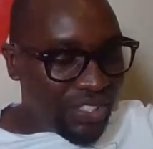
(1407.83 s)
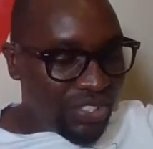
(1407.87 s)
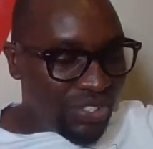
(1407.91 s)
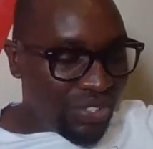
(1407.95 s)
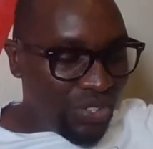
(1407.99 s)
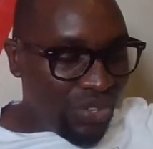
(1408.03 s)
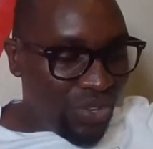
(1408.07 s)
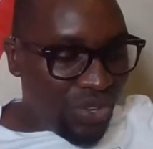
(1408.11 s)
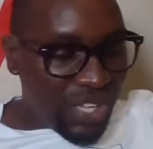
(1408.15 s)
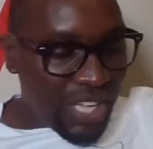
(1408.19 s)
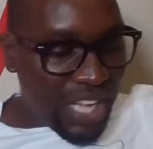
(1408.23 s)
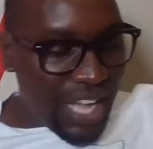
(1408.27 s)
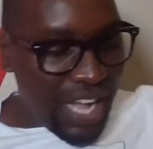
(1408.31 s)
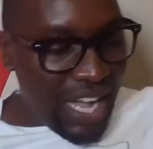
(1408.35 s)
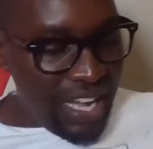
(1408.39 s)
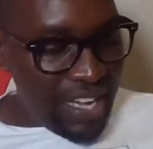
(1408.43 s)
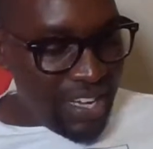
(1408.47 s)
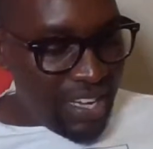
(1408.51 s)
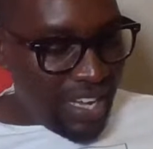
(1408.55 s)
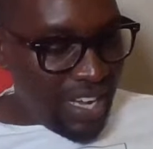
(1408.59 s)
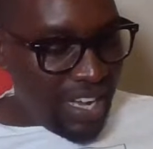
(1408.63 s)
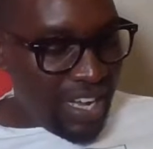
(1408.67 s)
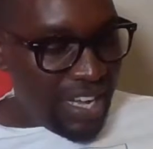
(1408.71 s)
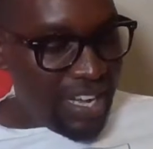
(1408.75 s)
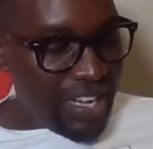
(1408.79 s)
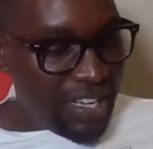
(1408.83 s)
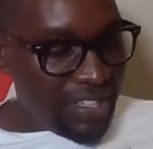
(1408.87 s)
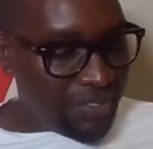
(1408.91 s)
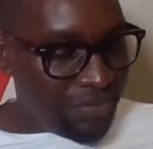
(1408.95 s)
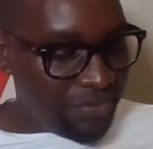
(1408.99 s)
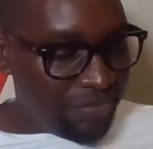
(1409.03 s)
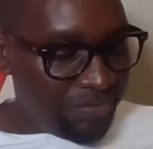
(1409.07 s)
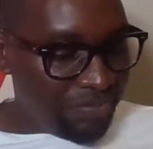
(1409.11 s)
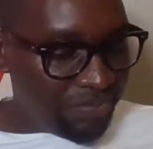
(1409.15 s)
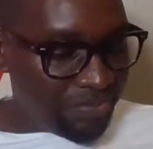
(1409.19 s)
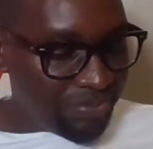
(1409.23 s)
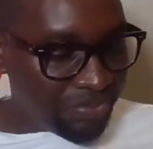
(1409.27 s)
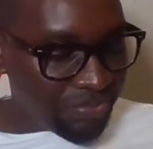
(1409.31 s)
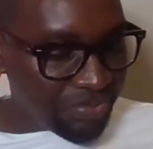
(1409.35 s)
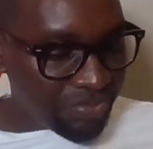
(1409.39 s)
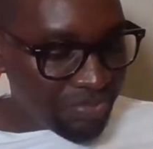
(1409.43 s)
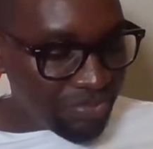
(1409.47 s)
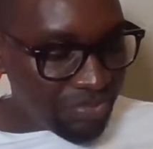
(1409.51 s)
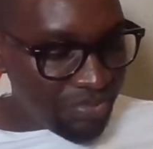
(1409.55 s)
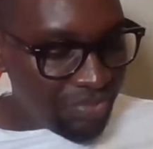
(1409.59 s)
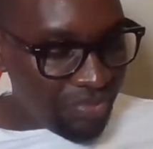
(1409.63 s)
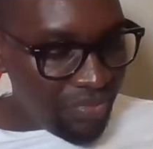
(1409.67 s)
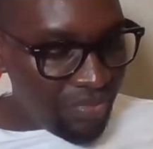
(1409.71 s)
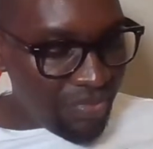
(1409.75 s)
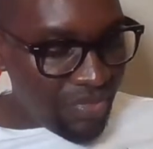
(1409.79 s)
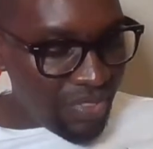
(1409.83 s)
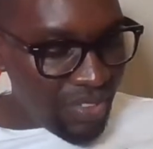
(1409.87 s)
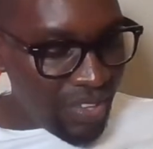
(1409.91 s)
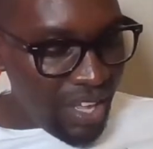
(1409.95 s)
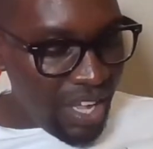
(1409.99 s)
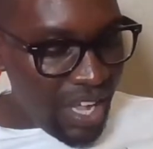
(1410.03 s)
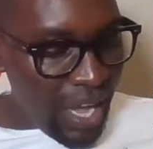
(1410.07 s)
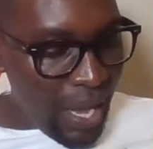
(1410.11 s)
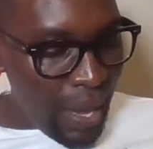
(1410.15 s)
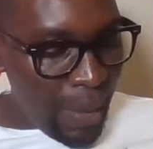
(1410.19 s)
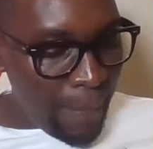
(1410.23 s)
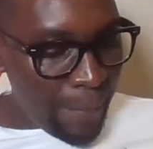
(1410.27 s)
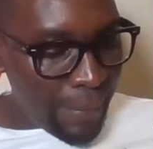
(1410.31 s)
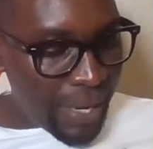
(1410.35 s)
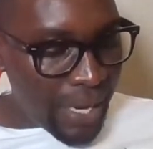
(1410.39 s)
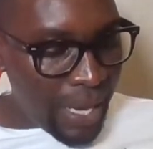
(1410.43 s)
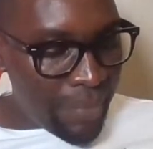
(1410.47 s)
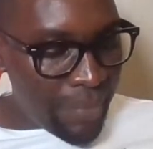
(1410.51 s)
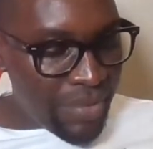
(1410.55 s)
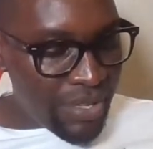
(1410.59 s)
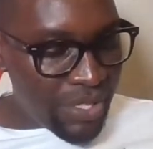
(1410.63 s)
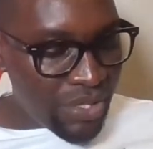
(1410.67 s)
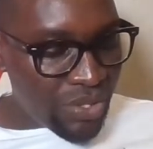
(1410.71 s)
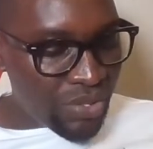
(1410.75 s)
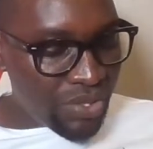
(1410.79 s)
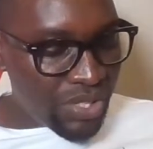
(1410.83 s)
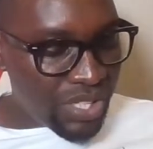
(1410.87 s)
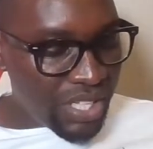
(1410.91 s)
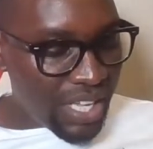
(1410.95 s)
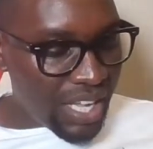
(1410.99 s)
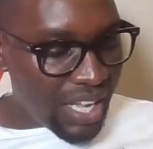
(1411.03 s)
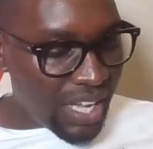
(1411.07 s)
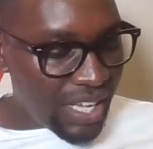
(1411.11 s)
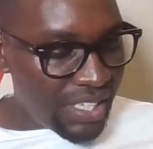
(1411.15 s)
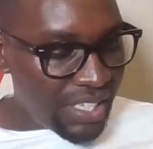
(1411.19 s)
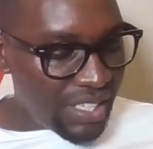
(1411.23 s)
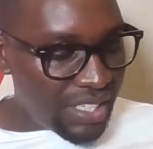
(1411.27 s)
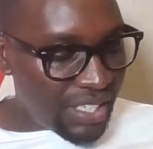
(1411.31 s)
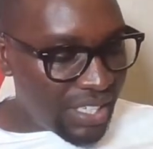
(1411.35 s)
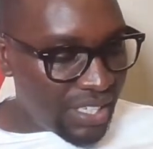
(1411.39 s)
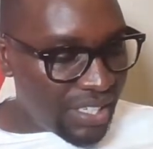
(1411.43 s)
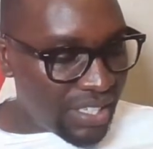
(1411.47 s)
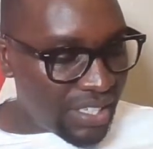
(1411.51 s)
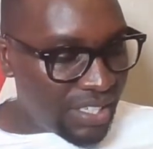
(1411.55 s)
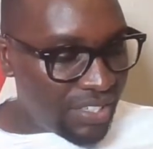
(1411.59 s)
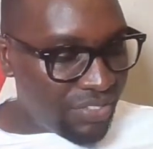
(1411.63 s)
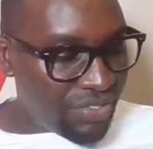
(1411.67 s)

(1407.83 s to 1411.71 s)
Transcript: So yeah, I'm coming to the end.